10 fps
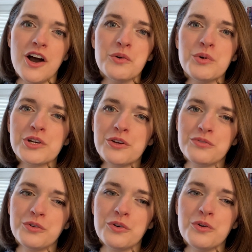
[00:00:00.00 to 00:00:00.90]
a
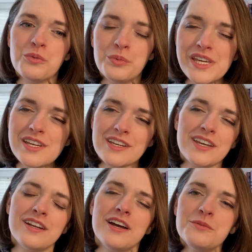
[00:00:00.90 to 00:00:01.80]
wonderful
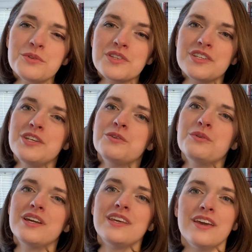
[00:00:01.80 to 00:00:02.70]
week, and I will see
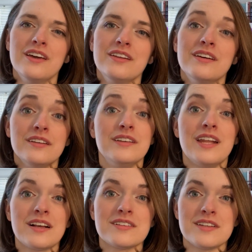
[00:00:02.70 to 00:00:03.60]
you again
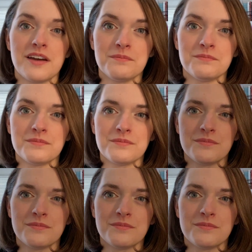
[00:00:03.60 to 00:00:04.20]
next time.